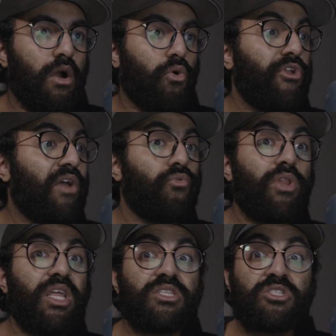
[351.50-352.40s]
or you have a
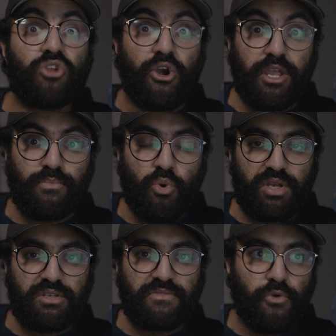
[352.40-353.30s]
really good starting
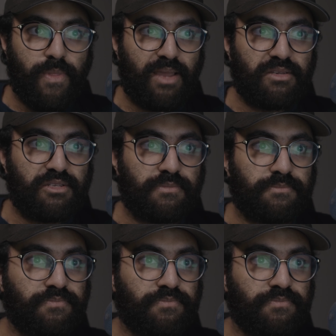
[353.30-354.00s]
point for that.